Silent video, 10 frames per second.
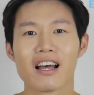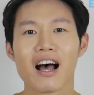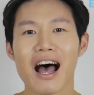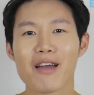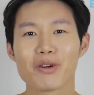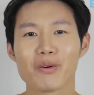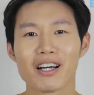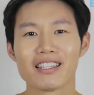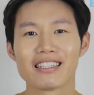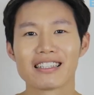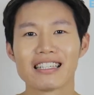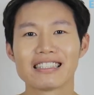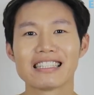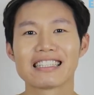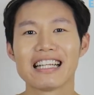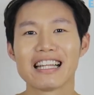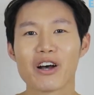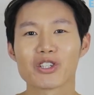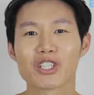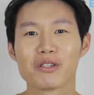Hi everyone, this is Lin
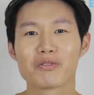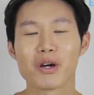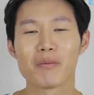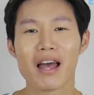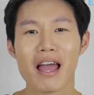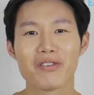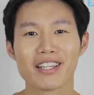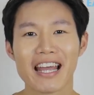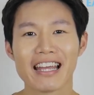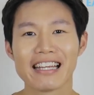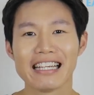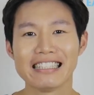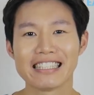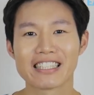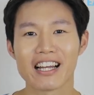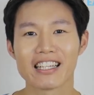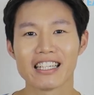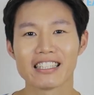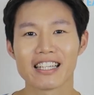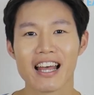Lao Shi from Everyday Easy
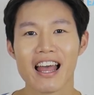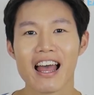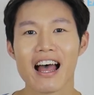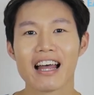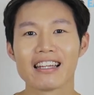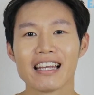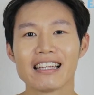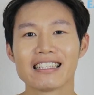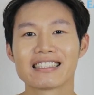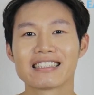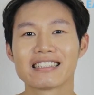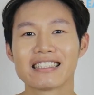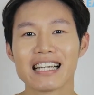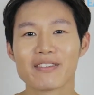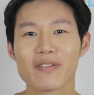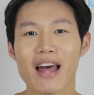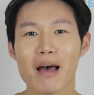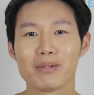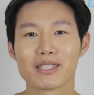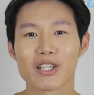Chinese, and in the 6th
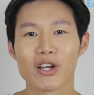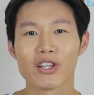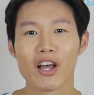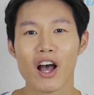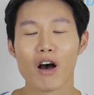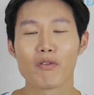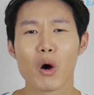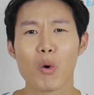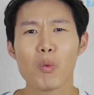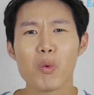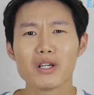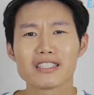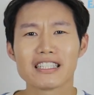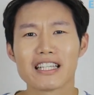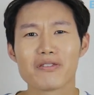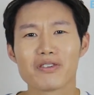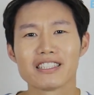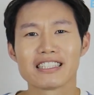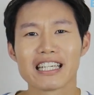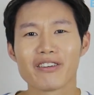episode of our What's the
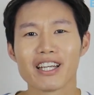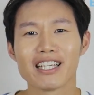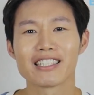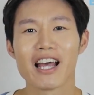Difference series,